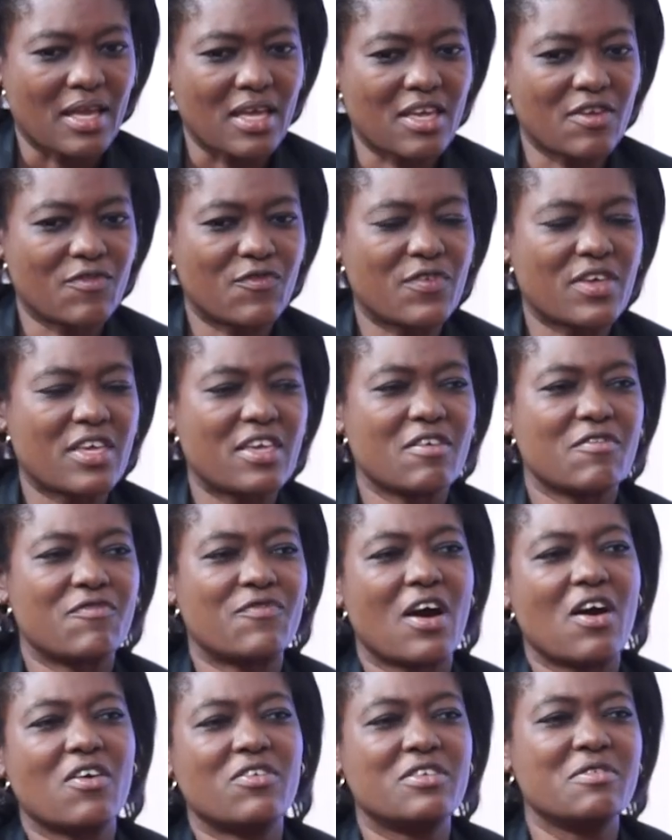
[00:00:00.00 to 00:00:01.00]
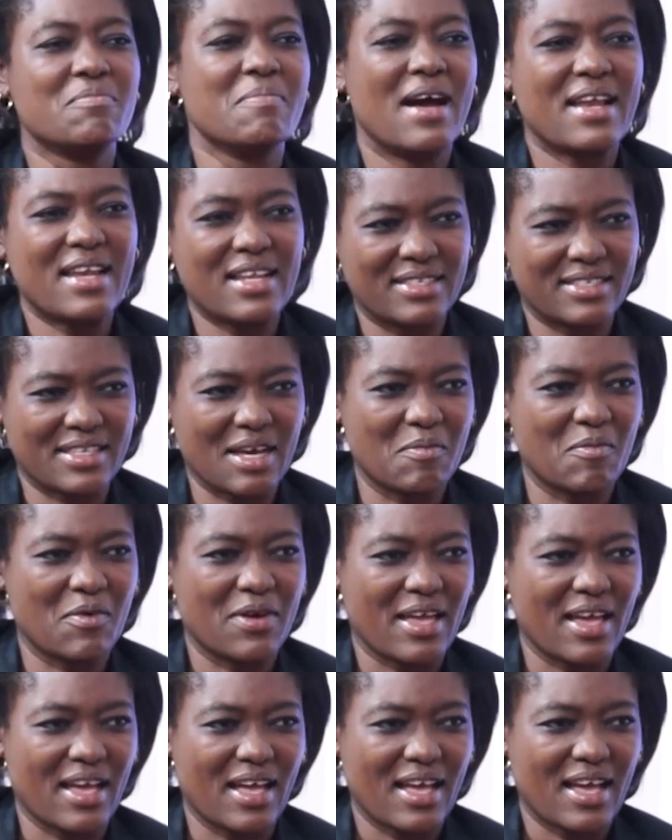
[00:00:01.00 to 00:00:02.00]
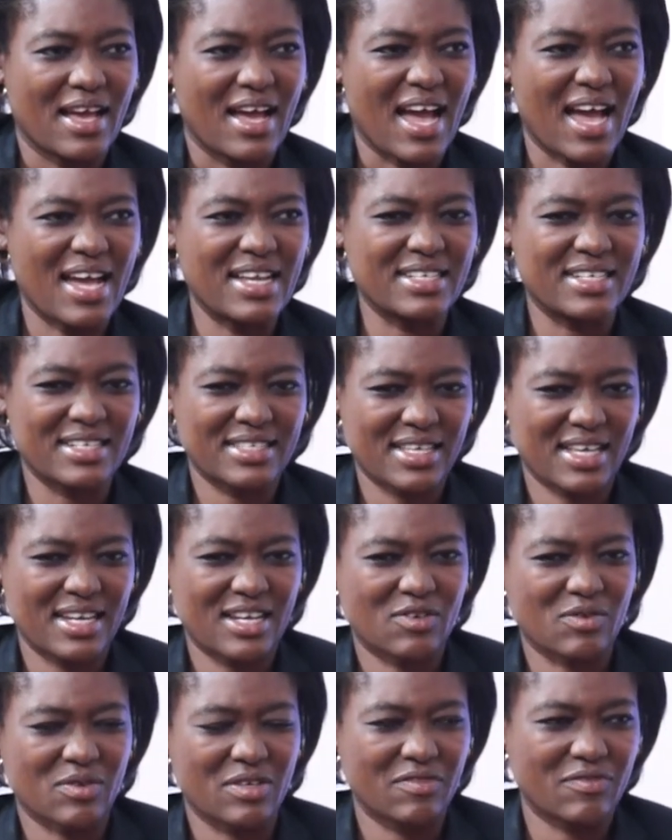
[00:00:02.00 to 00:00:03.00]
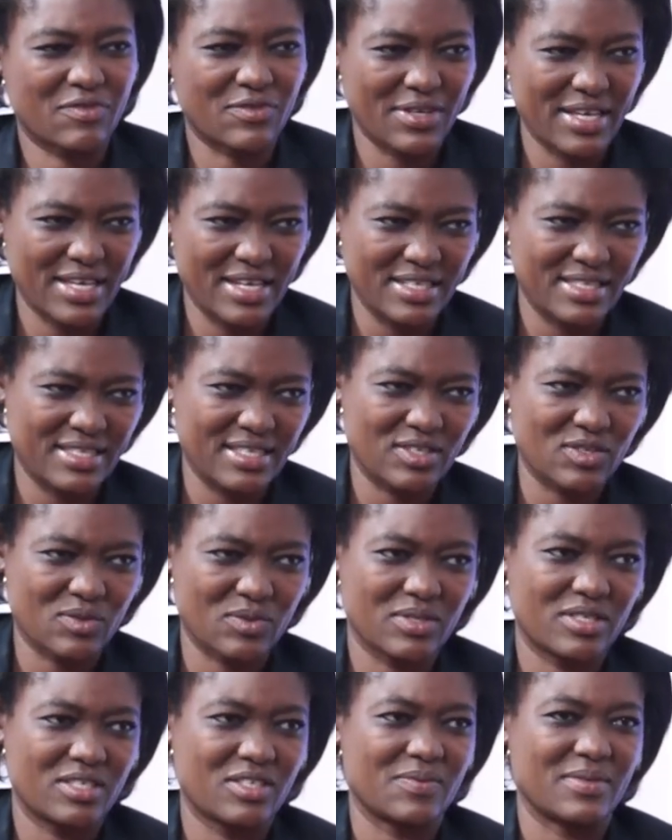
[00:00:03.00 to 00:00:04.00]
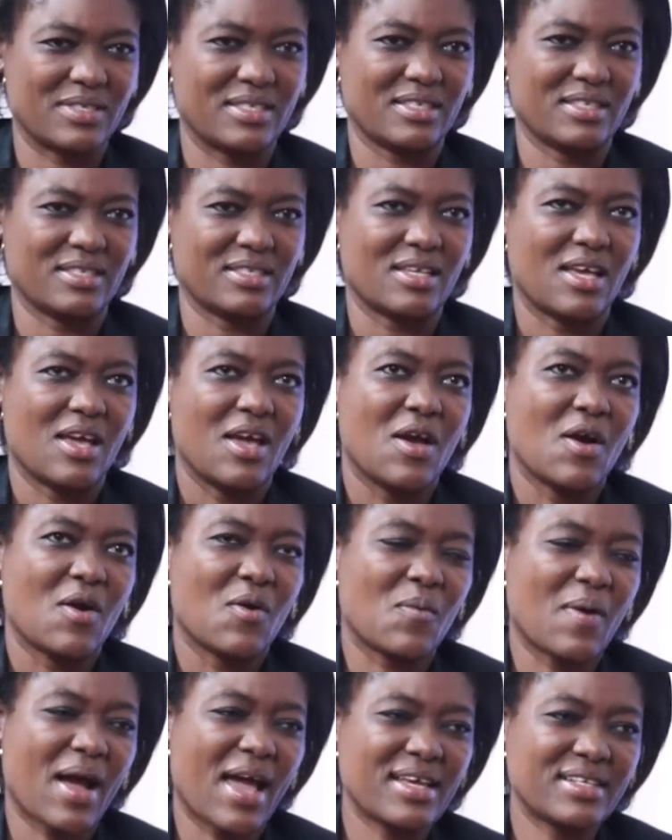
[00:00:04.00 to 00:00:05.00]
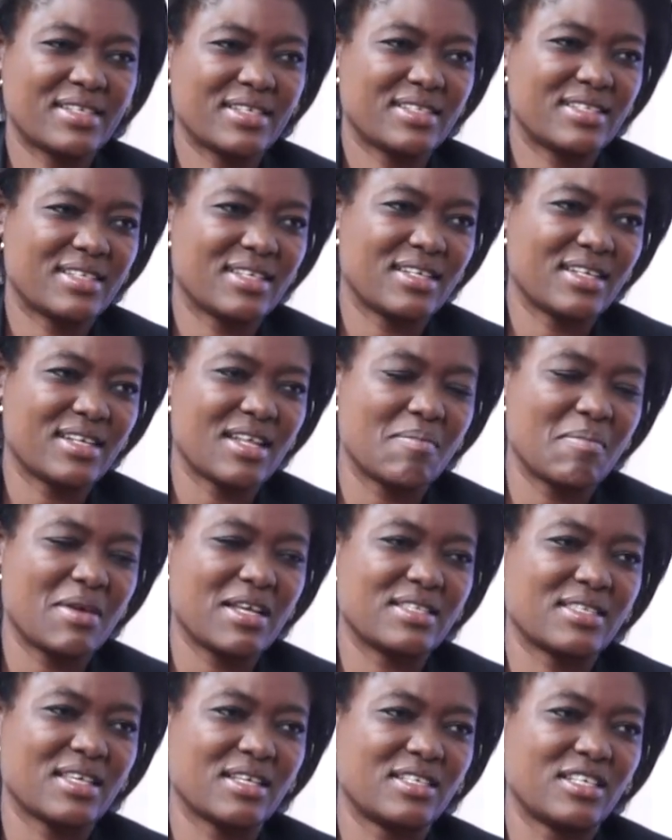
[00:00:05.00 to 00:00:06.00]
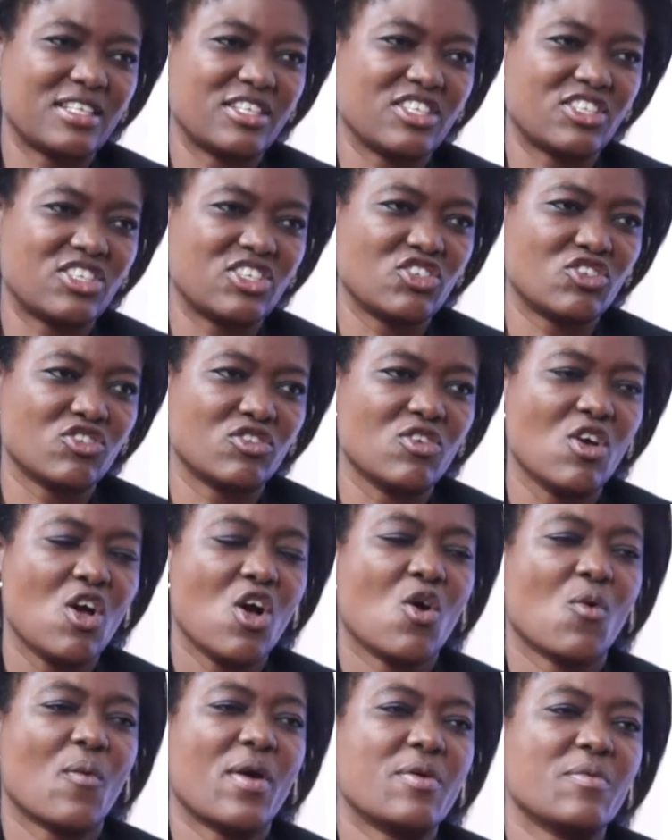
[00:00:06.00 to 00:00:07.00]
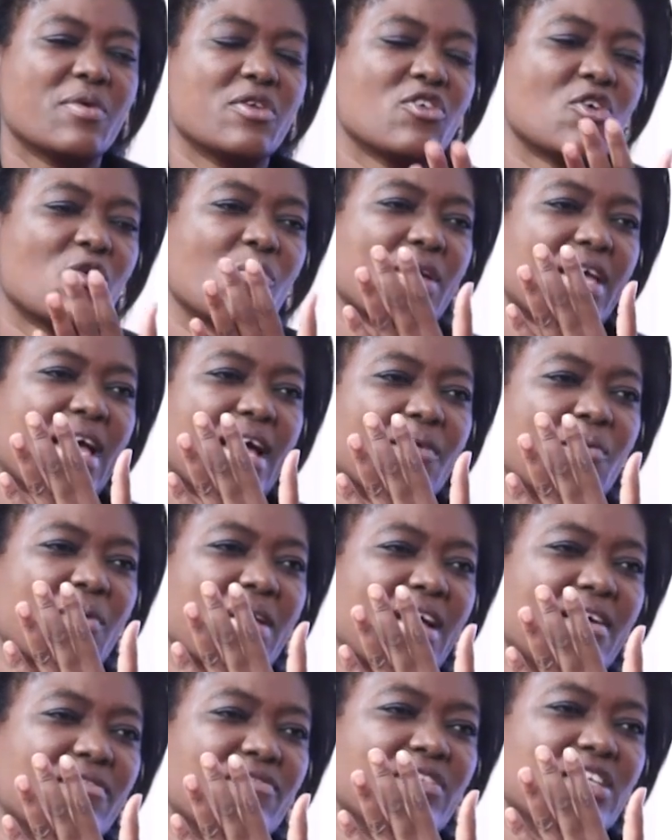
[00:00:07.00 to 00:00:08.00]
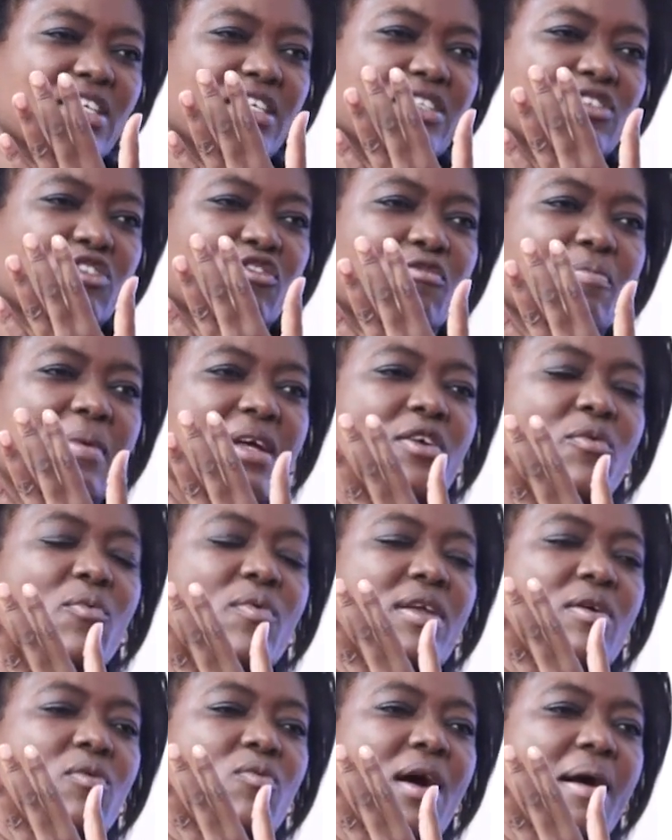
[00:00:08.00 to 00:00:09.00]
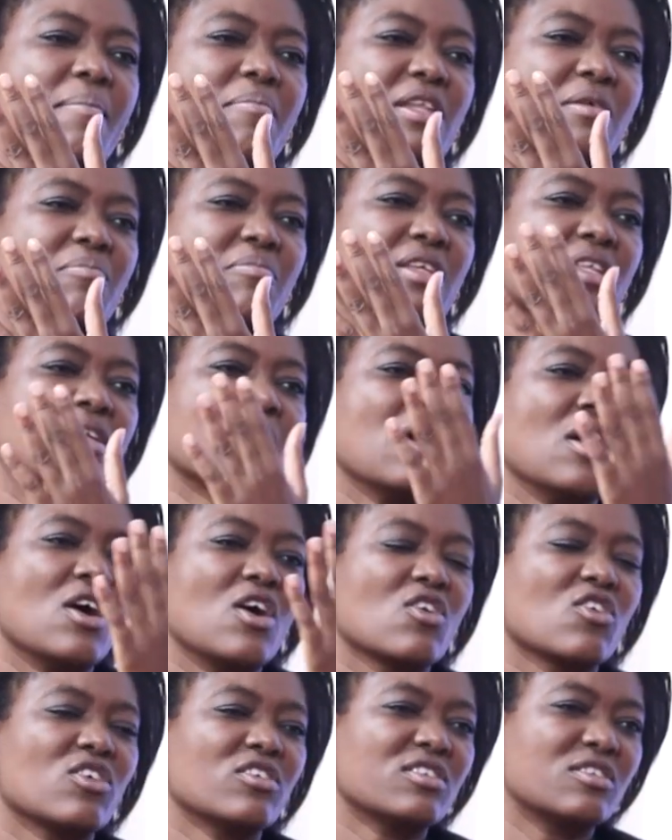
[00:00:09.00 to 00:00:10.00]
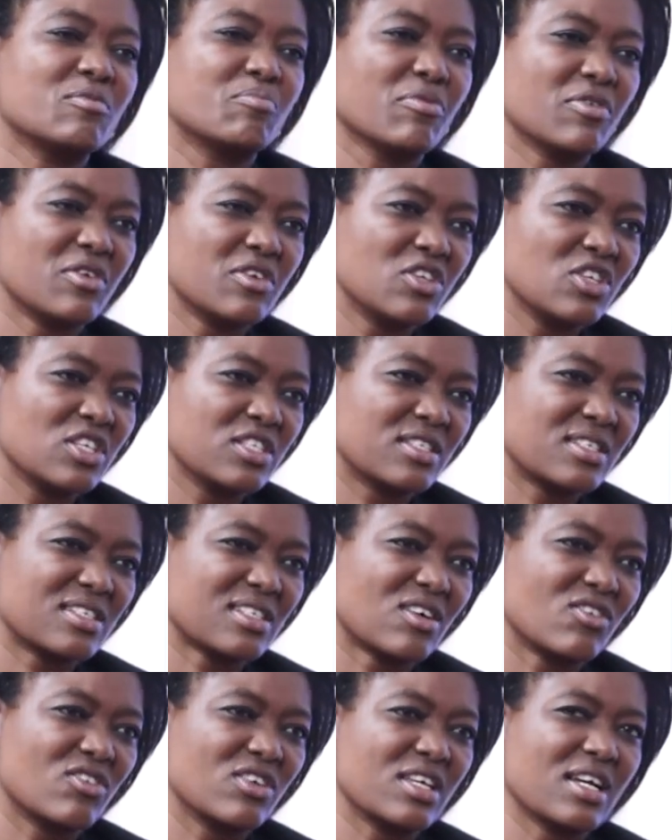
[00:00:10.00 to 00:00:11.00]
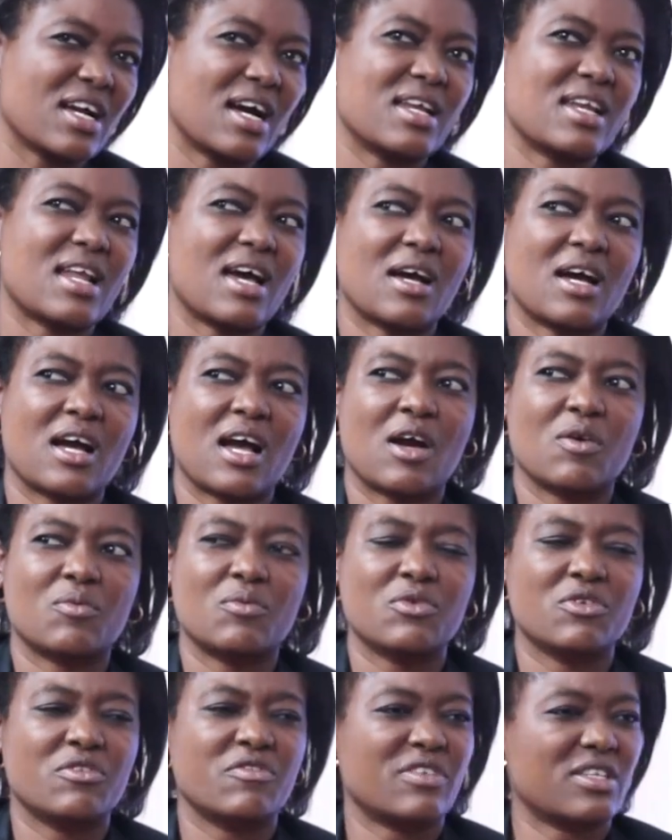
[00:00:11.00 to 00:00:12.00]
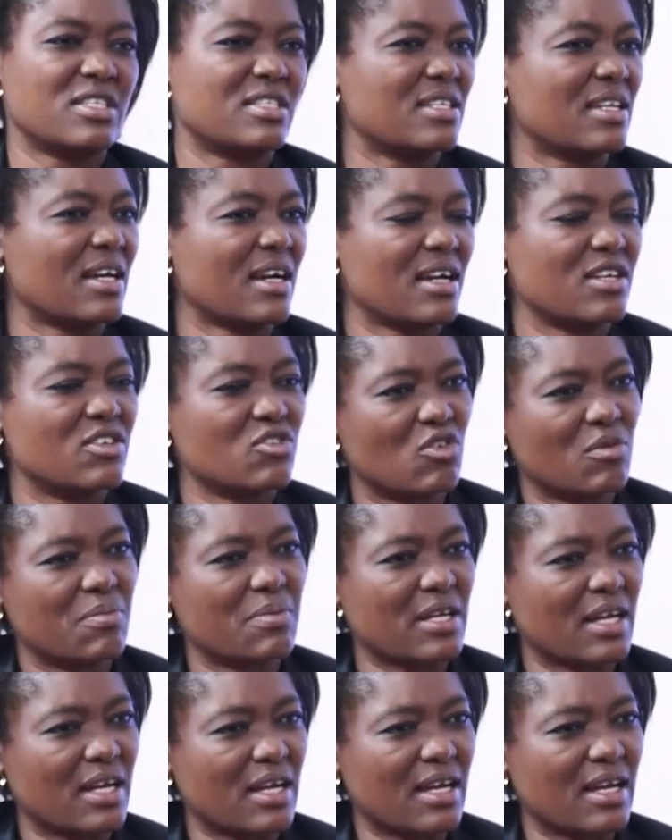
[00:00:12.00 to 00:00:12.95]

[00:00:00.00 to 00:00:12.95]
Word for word: if he found money somewhere and decided to give to 86 constituencies. Why did he really make such a decision when we know we have needs of money? Kwambilimbili loans board is struggling. Ana aku university akani kopita